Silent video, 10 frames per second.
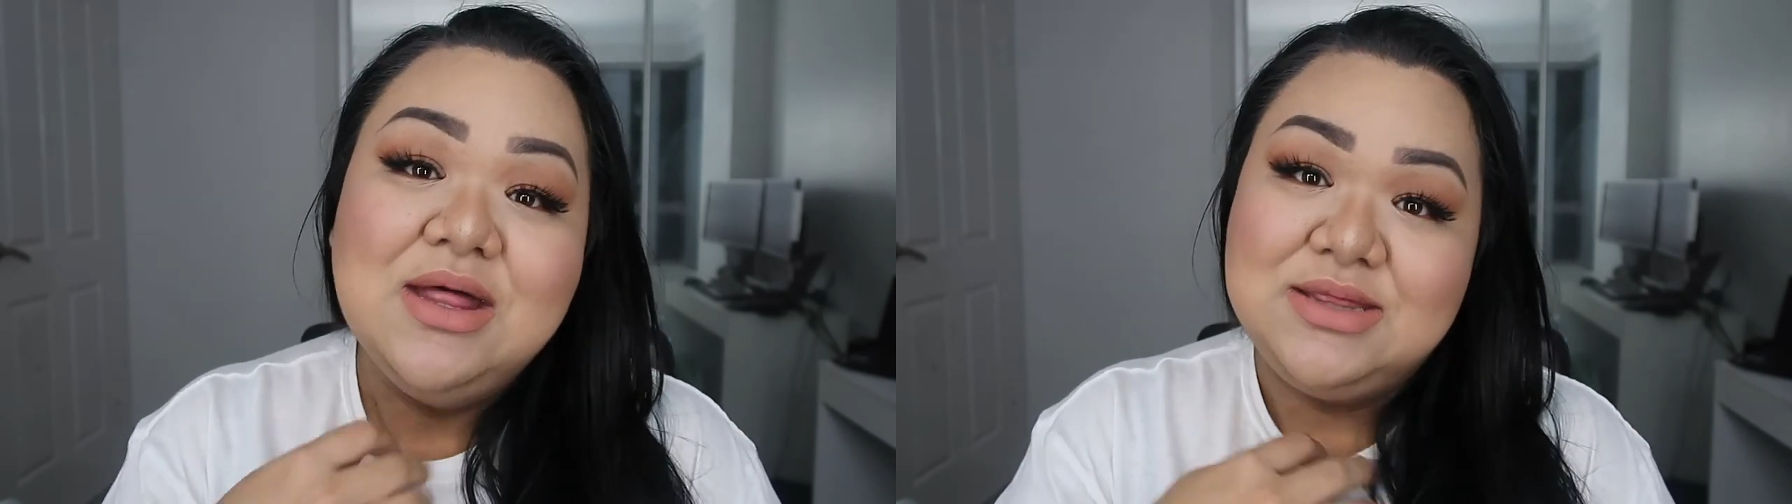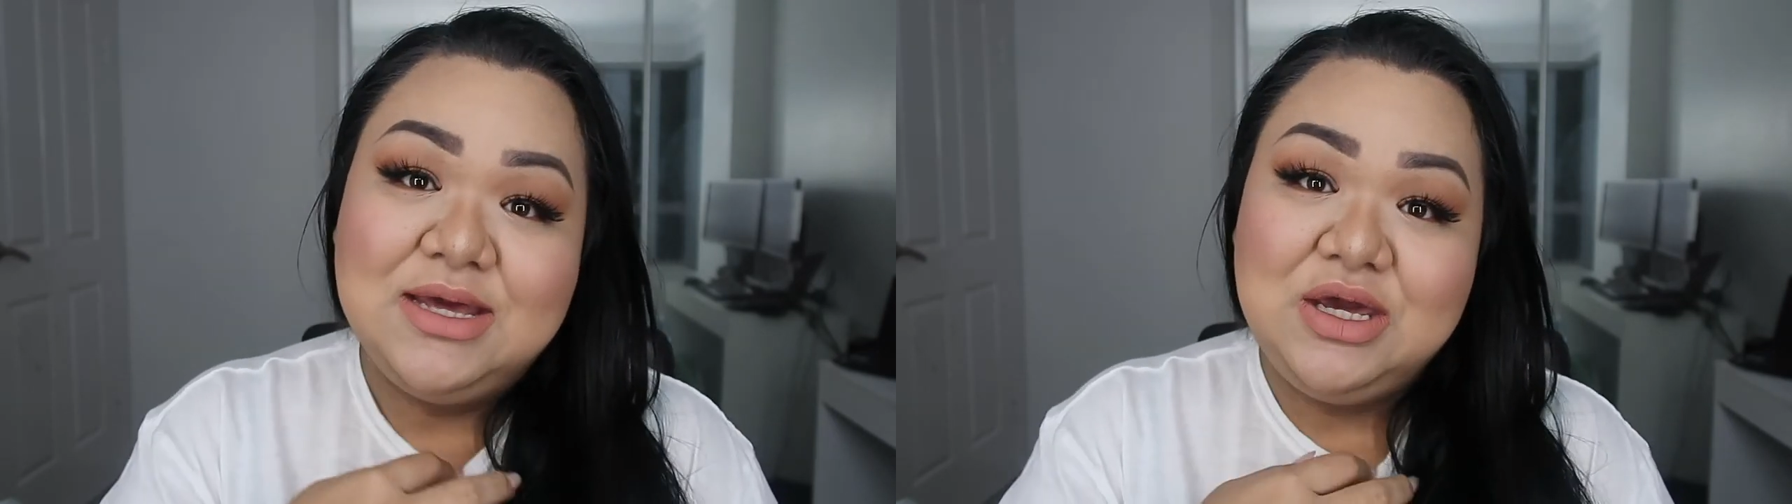
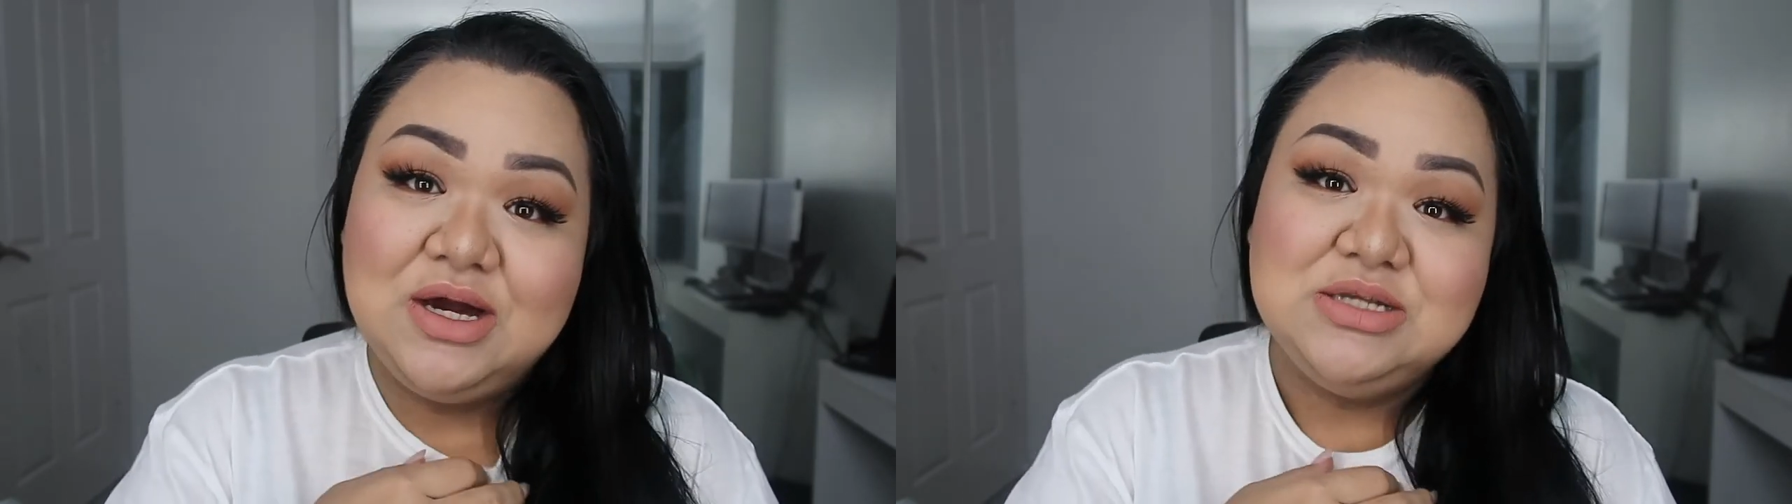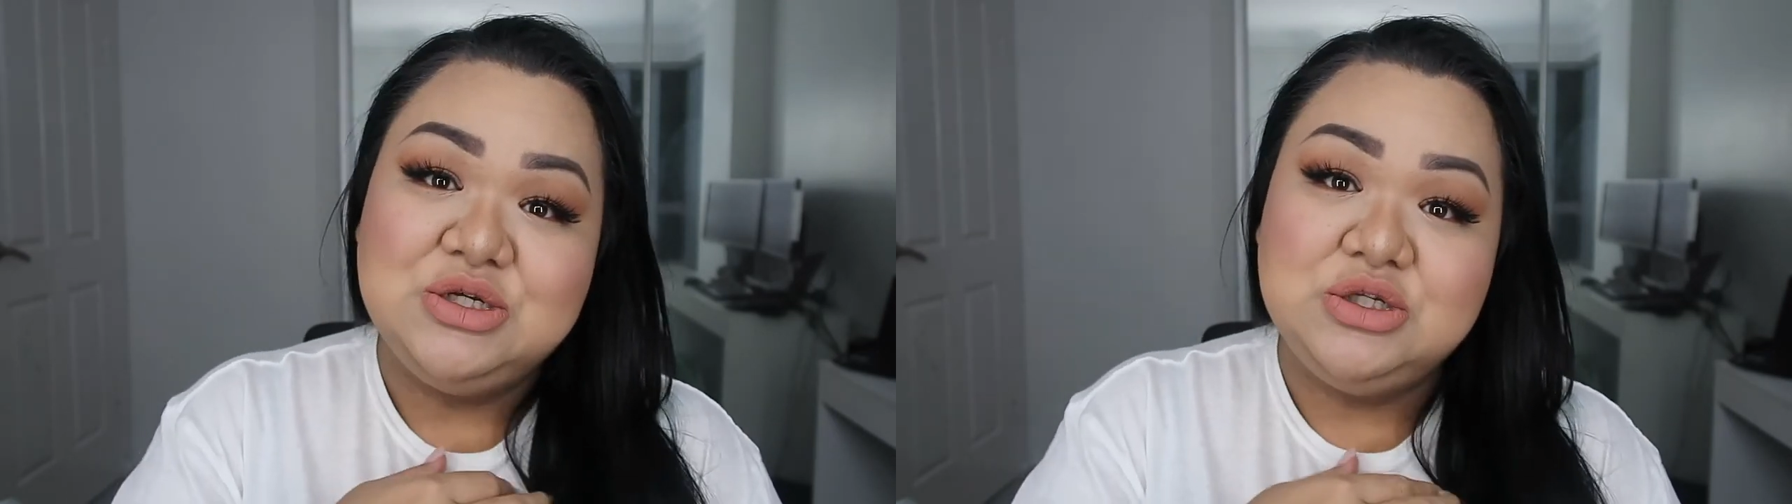Thank you
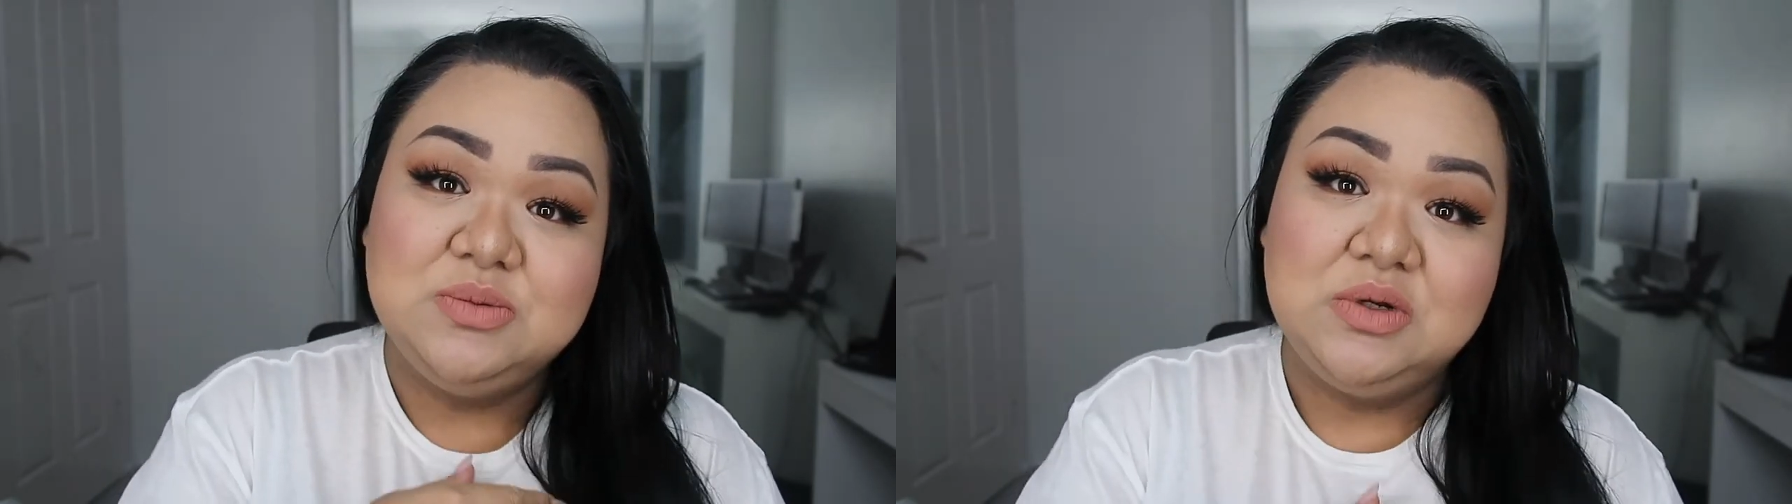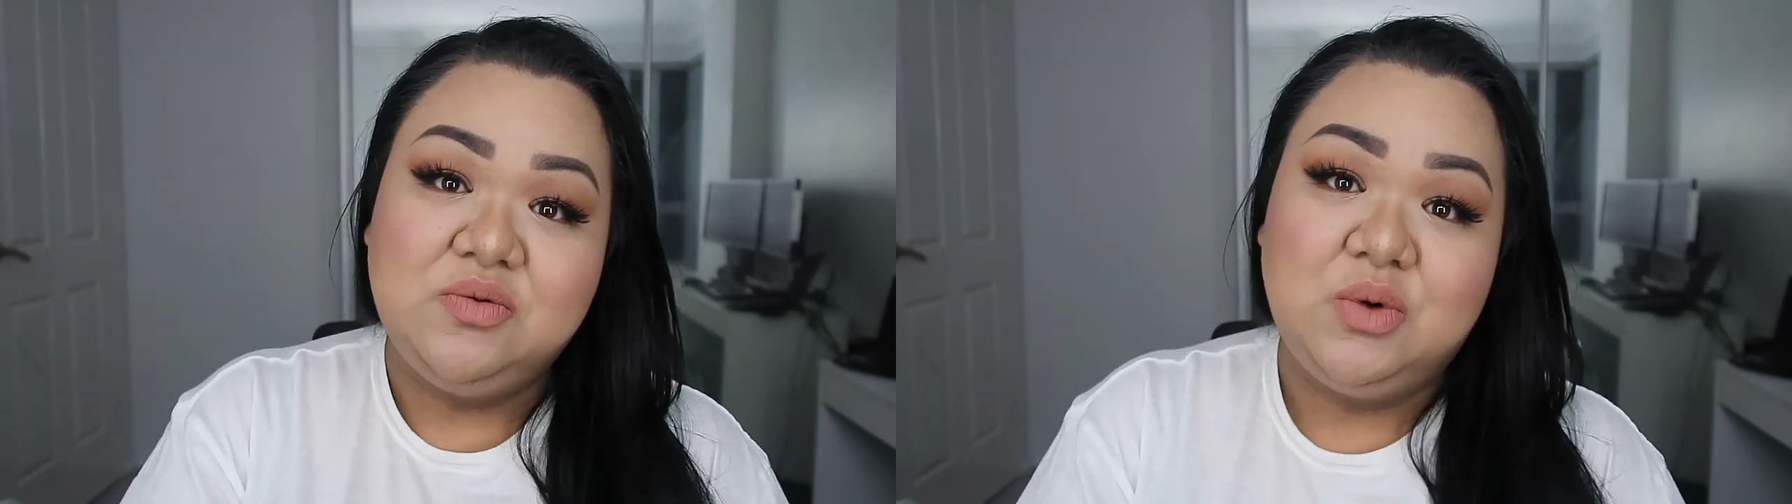guys so
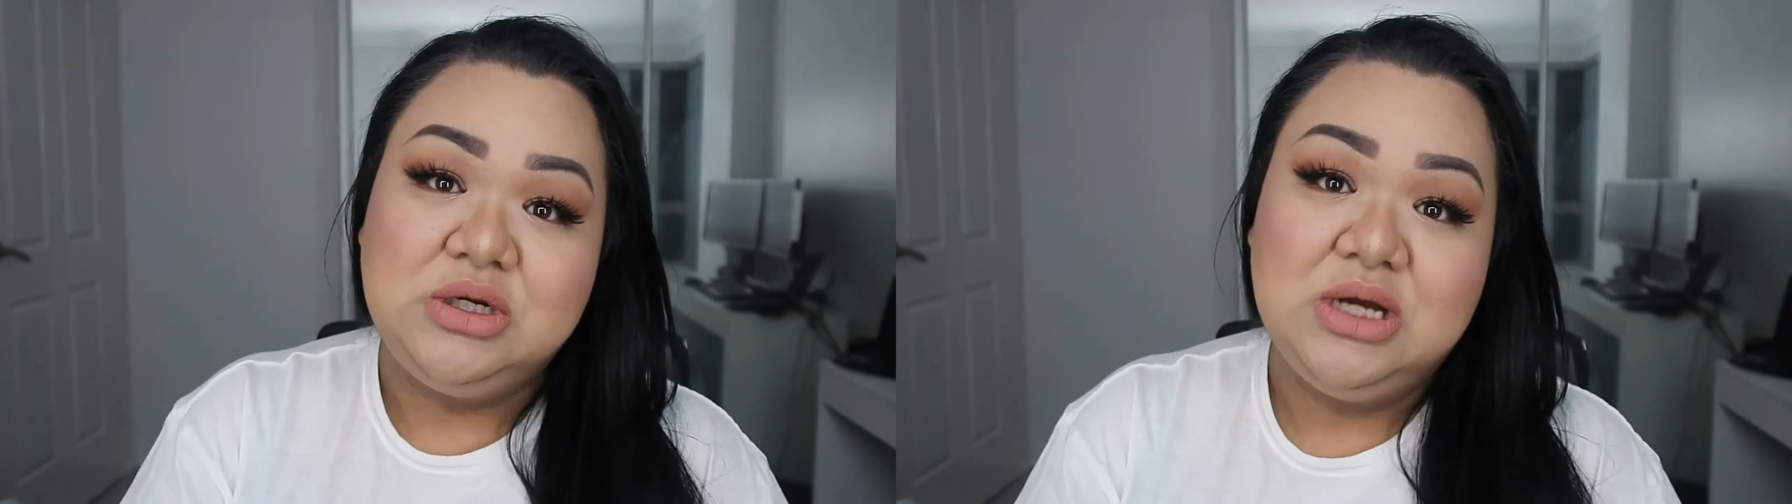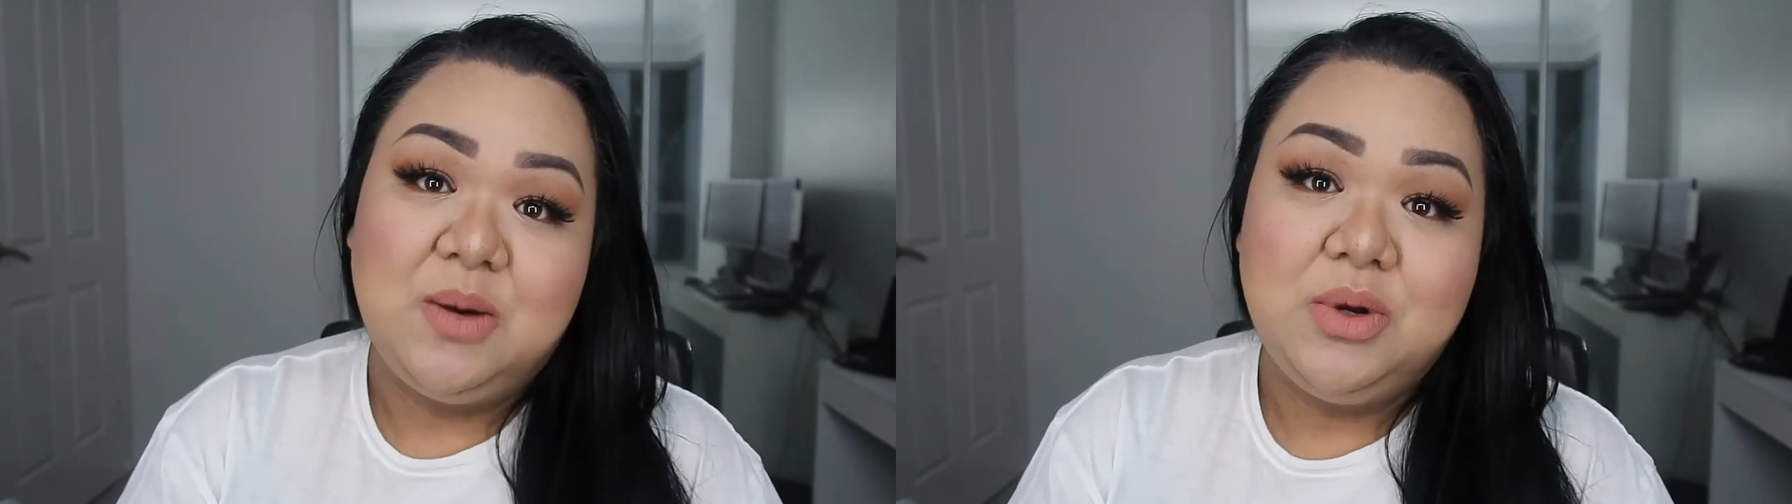much for
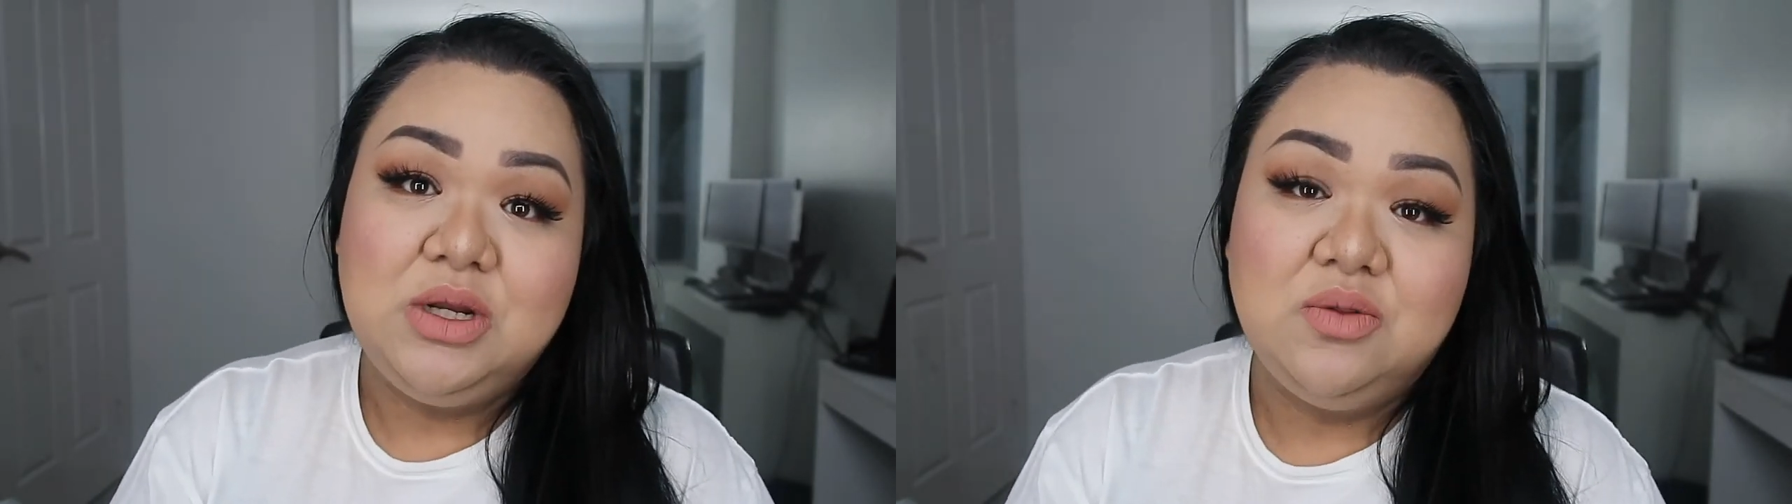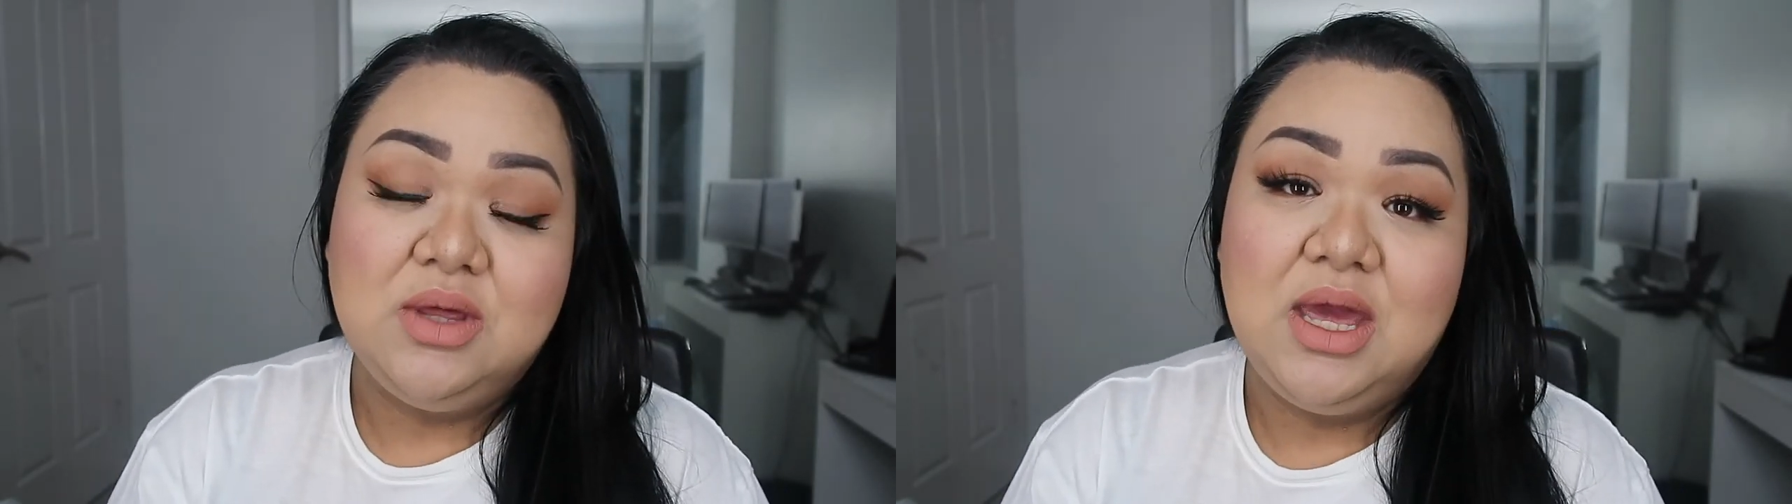watching up
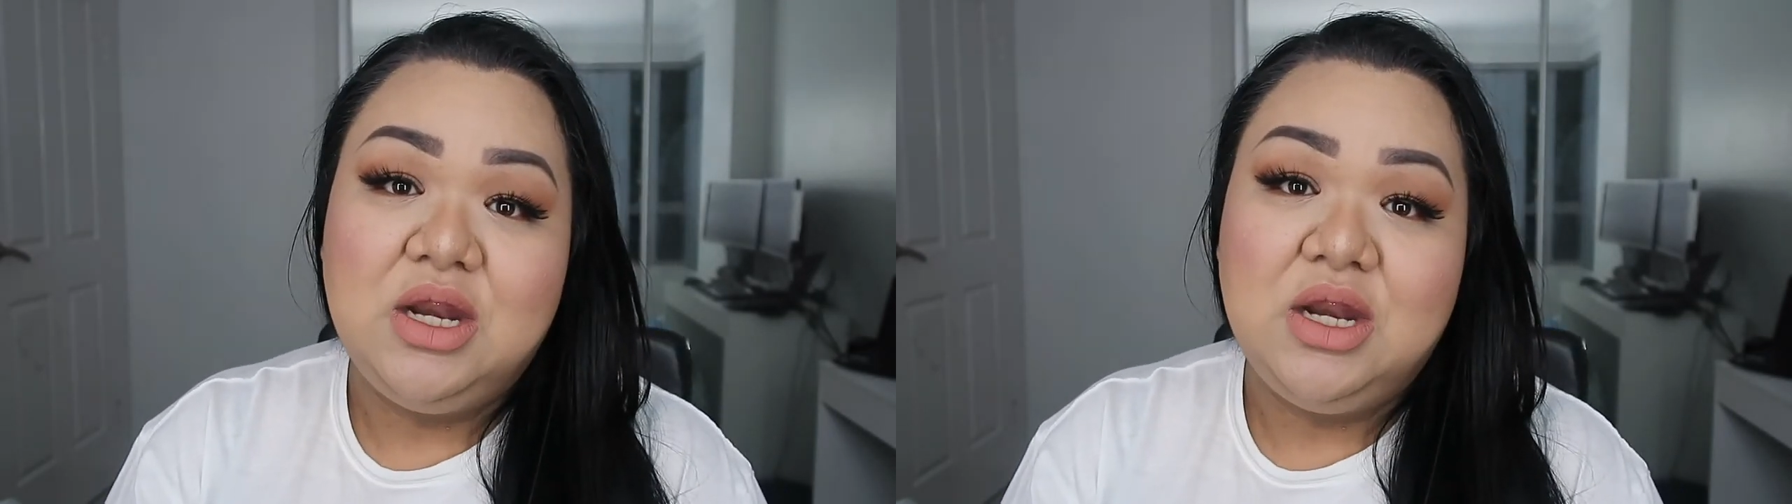until the